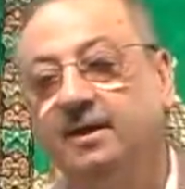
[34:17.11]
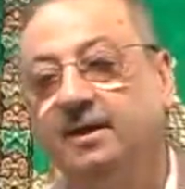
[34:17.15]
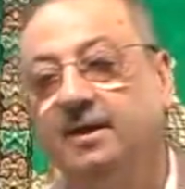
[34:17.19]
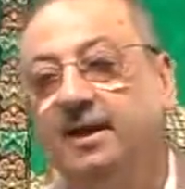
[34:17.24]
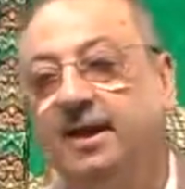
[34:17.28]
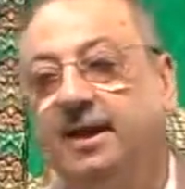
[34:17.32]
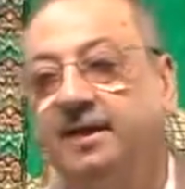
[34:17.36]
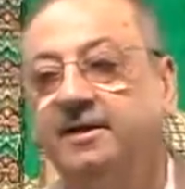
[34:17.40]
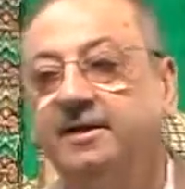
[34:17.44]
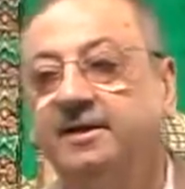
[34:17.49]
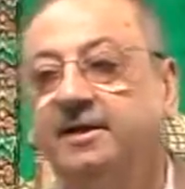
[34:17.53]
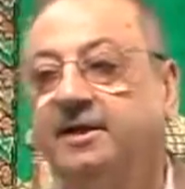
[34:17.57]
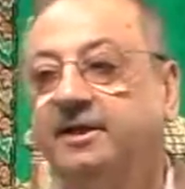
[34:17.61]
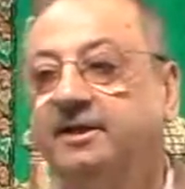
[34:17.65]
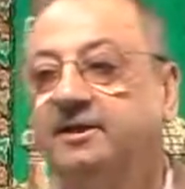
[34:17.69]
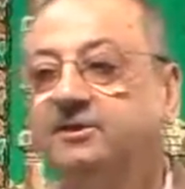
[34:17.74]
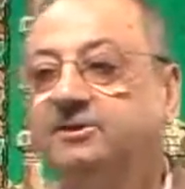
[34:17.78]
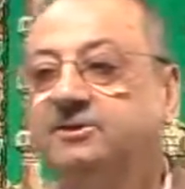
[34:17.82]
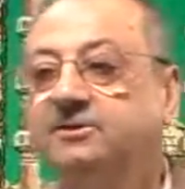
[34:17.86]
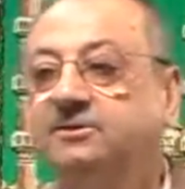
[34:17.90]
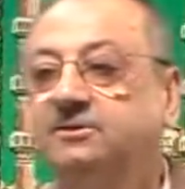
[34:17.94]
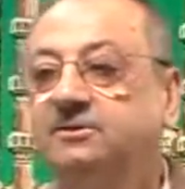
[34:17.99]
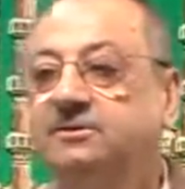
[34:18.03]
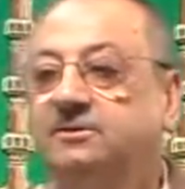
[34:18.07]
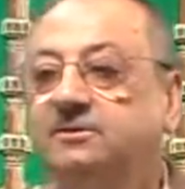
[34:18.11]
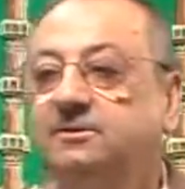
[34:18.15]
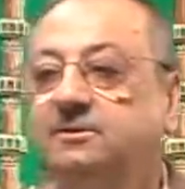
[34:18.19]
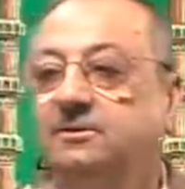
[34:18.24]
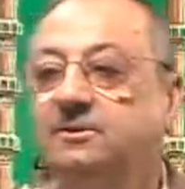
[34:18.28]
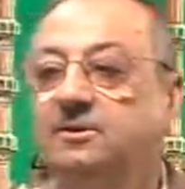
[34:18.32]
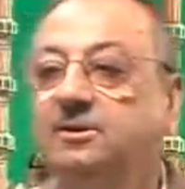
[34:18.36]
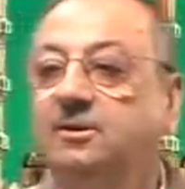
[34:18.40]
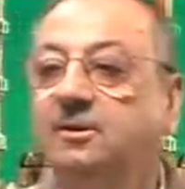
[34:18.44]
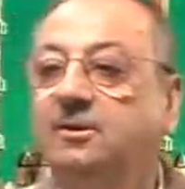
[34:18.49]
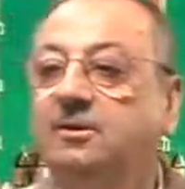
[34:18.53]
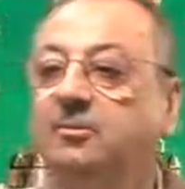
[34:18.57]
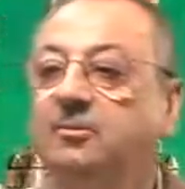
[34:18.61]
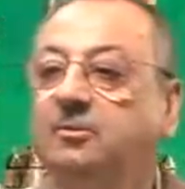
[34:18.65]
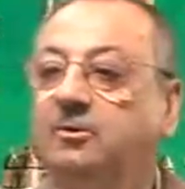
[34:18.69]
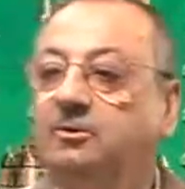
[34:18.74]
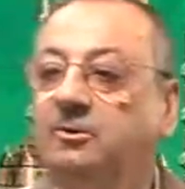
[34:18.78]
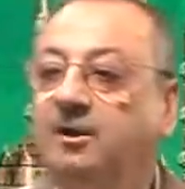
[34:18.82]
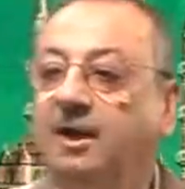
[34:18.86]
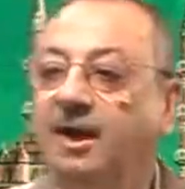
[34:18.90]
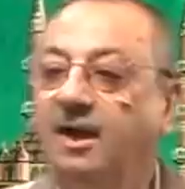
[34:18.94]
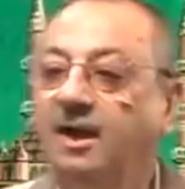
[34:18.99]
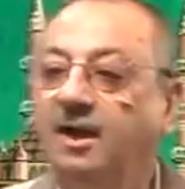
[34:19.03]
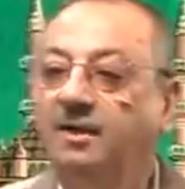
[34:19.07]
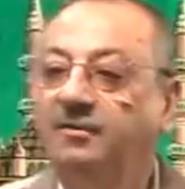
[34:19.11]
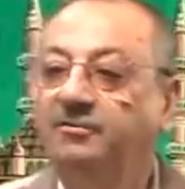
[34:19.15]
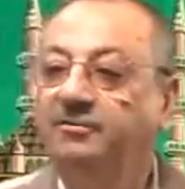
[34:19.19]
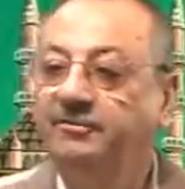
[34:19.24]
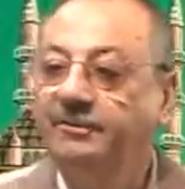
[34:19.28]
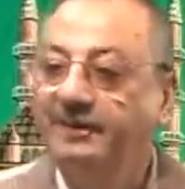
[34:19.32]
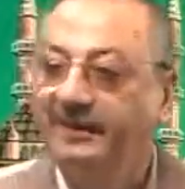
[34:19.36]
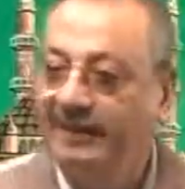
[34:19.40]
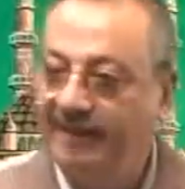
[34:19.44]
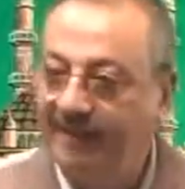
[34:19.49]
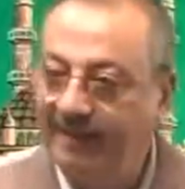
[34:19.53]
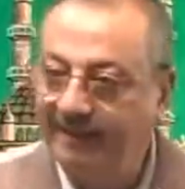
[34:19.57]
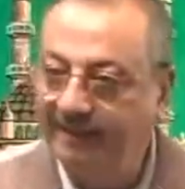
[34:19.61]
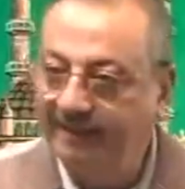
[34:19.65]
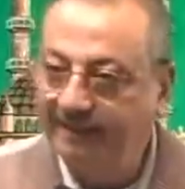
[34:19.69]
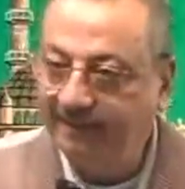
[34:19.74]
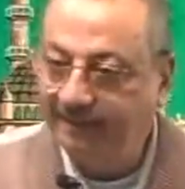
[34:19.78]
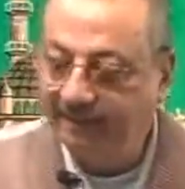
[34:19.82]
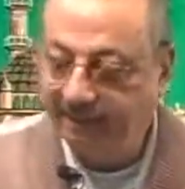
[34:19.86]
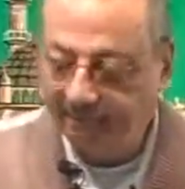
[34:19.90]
And it is mudaf ilahi.